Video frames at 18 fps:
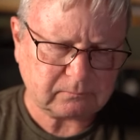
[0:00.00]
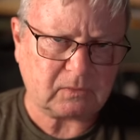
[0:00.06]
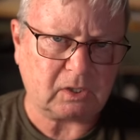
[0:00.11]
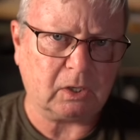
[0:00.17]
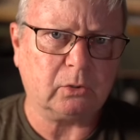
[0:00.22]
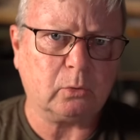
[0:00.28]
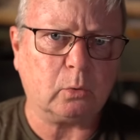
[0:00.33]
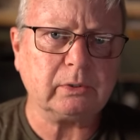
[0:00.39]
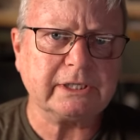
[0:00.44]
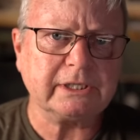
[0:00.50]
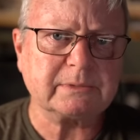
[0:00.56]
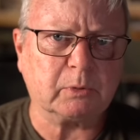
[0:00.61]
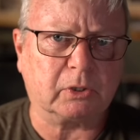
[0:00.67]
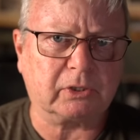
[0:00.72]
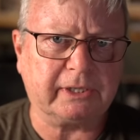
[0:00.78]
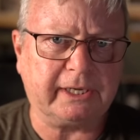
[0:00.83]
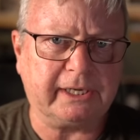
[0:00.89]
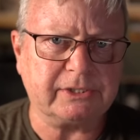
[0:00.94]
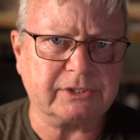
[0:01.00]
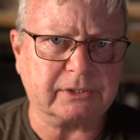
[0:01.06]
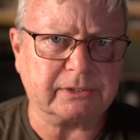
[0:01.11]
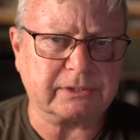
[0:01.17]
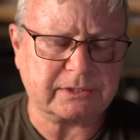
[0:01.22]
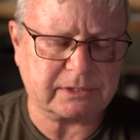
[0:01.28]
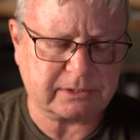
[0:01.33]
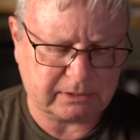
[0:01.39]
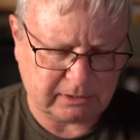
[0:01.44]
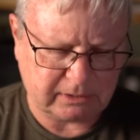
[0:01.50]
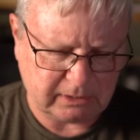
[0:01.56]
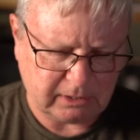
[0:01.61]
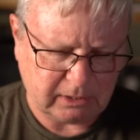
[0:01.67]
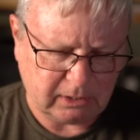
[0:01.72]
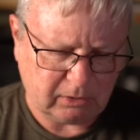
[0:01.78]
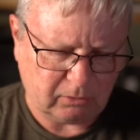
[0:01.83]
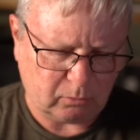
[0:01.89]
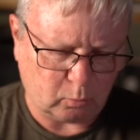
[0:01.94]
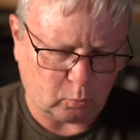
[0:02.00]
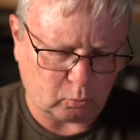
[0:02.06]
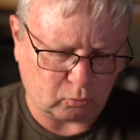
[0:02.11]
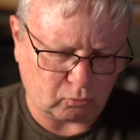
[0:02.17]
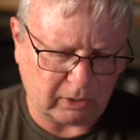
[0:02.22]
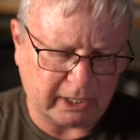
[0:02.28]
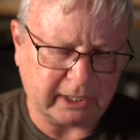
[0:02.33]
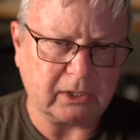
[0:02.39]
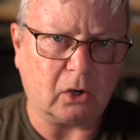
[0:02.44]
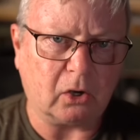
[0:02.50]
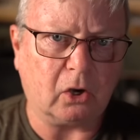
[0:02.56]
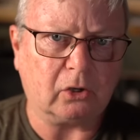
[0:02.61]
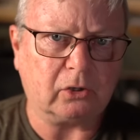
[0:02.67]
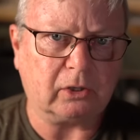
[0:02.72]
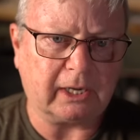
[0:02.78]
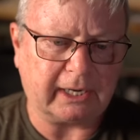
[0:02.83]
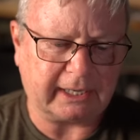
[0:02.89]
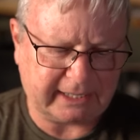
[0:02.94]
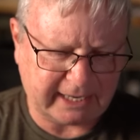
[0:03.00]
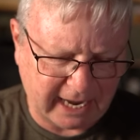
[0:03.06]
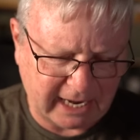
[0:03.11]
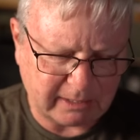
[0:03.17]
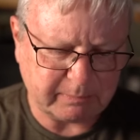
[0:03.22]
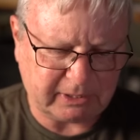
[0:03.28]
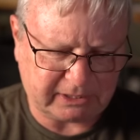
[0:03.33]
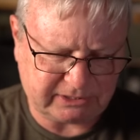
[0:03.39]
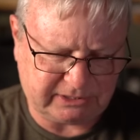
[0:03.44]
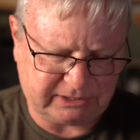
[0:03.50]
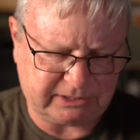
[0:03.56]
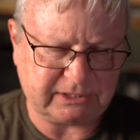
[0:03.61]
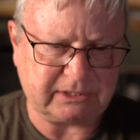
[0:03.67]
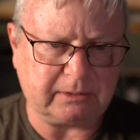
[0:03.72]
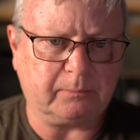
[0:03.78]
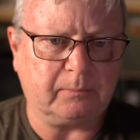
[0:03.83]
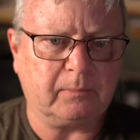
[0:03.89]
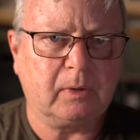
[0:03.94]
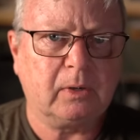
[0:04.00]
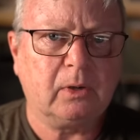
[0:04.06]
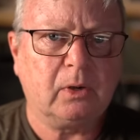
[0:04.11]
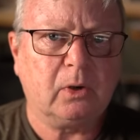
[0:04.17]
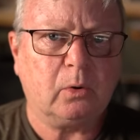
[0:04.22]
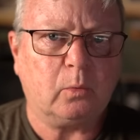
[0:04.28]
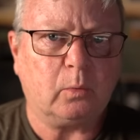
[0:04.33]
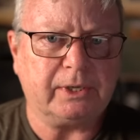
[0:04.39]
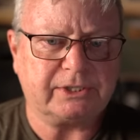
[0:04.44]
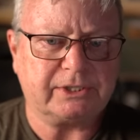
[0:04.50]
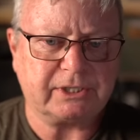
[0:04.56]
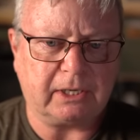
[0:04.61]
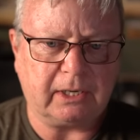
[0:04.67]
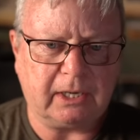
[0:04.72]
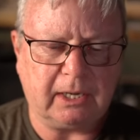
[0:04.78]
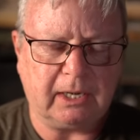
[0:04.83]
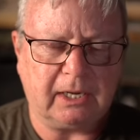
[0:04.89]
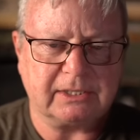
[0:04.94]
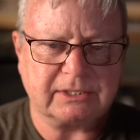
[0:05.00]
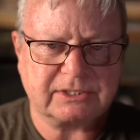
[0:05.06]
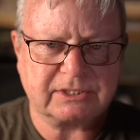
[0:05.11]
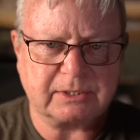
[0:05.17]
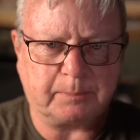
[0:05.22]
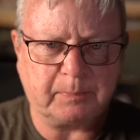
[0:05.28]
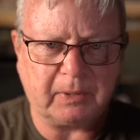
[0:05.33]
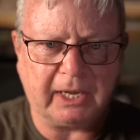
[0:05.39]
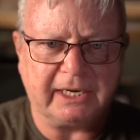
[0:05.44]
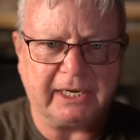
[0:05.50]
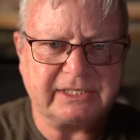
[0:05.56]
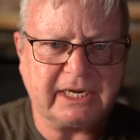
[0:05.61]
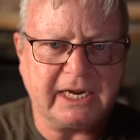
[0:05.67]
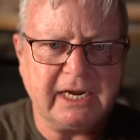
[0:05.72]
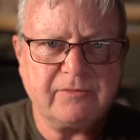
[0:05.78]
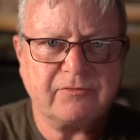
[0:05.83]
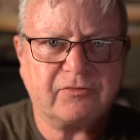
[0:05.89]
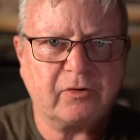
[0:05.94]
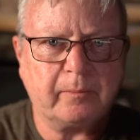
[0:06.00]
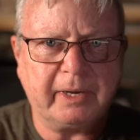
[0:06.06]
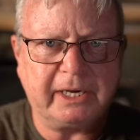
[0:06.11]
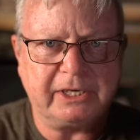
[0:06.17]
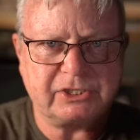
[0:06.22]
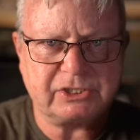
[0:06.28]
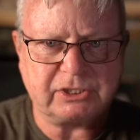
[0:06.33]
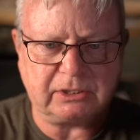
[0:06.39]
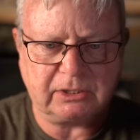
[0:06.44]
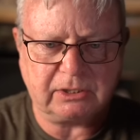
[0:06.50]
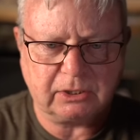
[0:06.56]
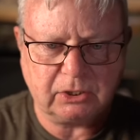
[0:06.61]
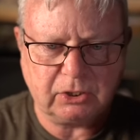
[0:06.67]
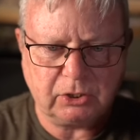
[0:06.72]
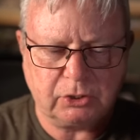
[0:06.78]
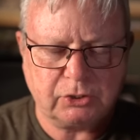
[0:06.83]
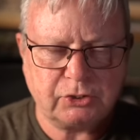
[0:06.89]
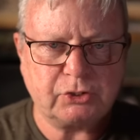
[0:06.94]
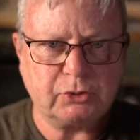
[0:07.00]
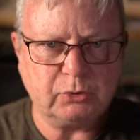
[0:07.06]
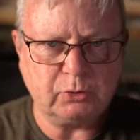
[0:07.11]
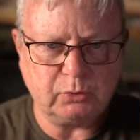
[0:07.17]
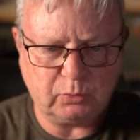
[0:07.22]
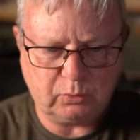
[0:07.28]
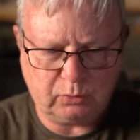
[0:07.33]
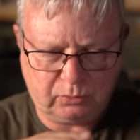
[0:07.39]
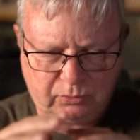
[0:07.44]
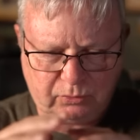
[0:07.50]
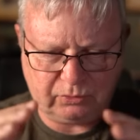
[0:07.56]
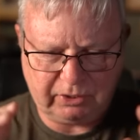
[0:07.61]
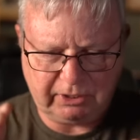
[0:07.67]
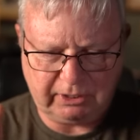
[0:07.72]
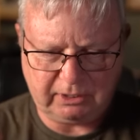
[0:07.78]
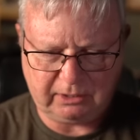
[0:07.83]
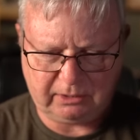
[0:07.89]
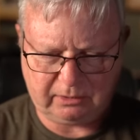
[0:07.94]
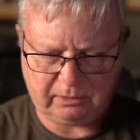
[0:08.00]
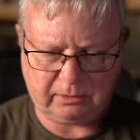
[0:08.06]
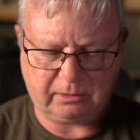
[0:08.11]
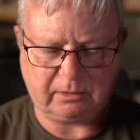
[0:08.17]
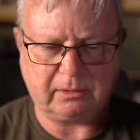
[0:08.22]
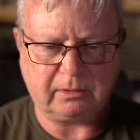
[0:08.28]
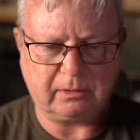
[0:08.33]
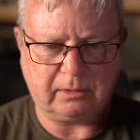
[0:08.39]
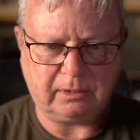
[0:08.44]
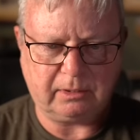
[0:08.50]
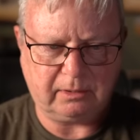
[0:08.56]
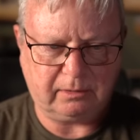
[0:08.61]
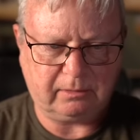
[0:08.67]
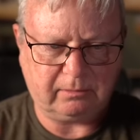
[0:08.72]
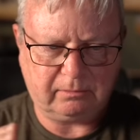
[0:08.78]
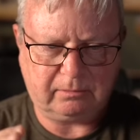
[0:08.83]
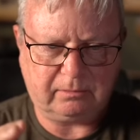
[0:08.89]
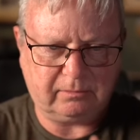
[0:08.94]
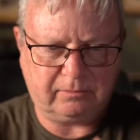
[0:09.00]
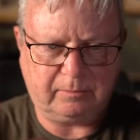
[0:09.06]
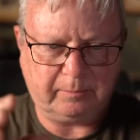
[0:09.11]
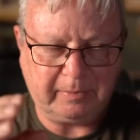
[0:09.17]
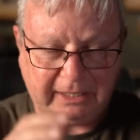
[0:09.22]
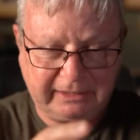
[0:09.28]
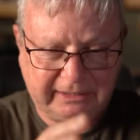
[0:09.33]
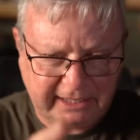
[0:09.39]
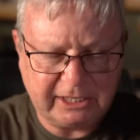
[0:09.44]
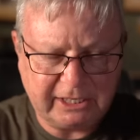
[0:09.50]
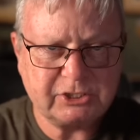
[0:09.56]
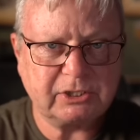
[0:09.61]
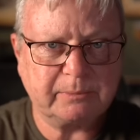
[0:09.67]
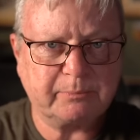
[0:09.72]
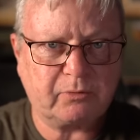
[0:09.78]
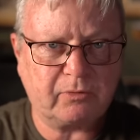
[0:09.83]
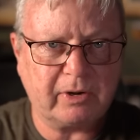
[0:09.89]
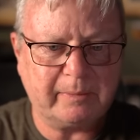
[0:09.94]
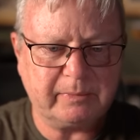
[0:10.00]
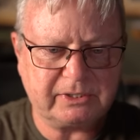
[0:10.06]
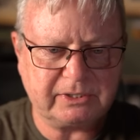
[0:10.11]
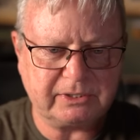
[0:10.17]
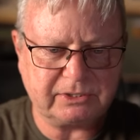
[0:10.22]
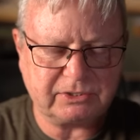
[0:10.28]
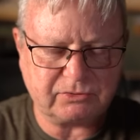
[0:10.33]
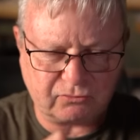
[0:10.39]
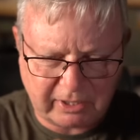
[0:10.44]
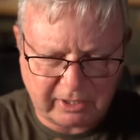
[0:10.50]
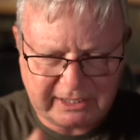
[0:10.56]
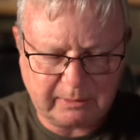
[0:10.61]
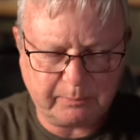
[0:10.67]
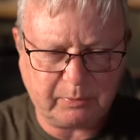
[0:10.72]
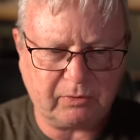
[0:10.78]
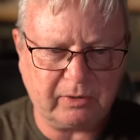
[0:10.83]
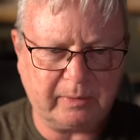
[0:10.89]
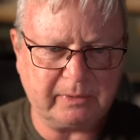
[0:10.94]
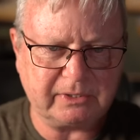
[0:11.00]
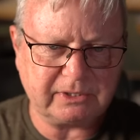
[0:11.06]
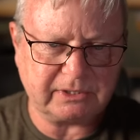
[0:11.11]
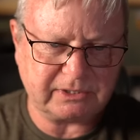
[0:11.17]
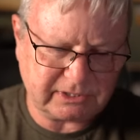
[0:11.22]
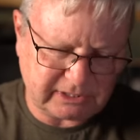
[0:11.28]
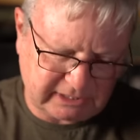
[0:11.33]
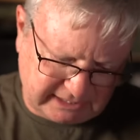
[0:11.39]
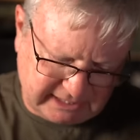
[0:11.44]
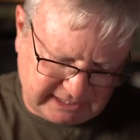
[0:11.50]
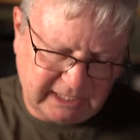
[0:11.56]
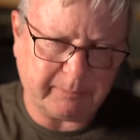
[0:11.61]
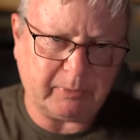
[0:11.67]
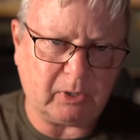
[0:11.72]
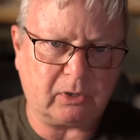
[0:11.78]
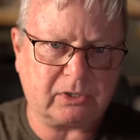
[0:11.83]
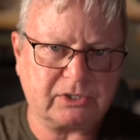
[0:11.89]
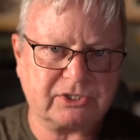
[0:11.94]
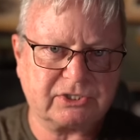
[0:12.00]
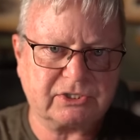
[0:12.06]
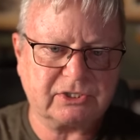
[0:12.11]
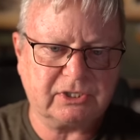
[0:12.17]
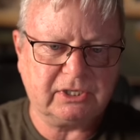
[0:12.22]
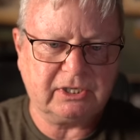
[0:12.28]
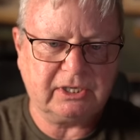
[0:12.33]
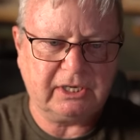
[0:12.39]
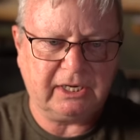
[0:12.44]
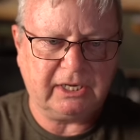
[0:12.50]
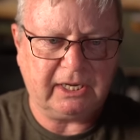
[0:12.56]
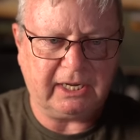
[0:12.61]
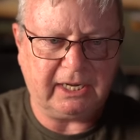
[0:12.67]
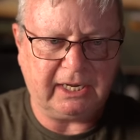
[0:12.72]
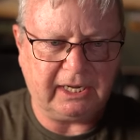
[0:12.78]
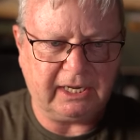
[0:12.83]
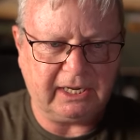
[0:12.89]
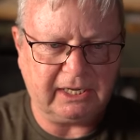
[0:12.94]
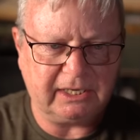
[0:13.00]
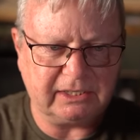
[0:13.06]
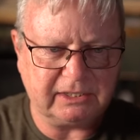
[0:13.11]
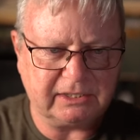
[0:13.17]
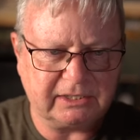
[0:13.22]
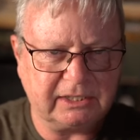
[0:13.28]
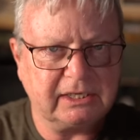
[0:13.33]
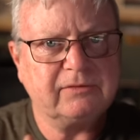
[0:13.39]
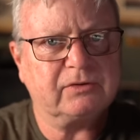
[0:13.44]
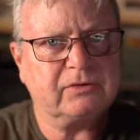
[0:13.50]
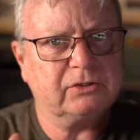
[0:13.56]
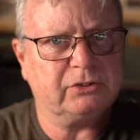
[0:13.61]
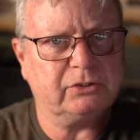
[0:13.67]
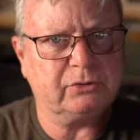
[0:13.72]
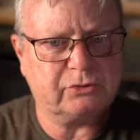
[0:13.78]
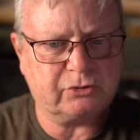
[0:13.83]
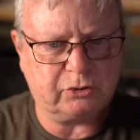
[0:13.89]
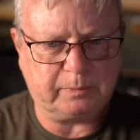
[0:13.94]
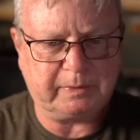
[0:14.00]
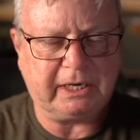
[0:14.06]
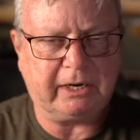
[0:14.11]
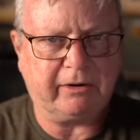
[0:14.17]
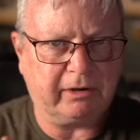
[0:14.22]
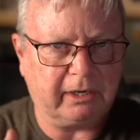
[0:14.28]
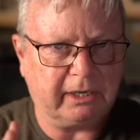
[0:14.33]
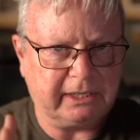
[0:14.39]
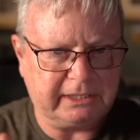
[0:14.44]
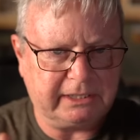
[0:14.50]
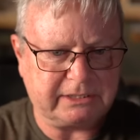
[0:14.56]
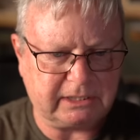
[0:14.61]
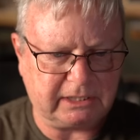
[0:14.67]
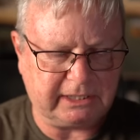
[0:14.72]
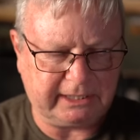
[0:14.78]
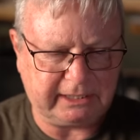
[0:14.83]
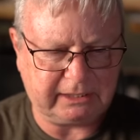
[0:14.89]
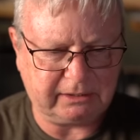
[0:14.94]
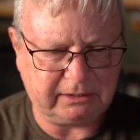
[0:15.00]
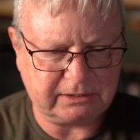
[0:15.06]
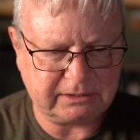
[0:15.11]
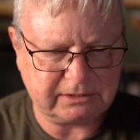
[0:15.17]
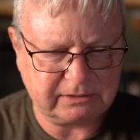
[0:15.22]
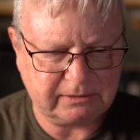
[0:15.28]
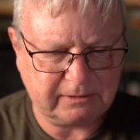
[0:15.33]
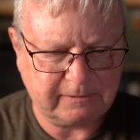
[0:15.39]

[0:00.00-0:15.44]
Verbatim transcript: on all these modern engines run on a CAN bus system, which supplies information to the uh, about the engine parameters, running parameters, gearbox, and even the new troop carrier is like this.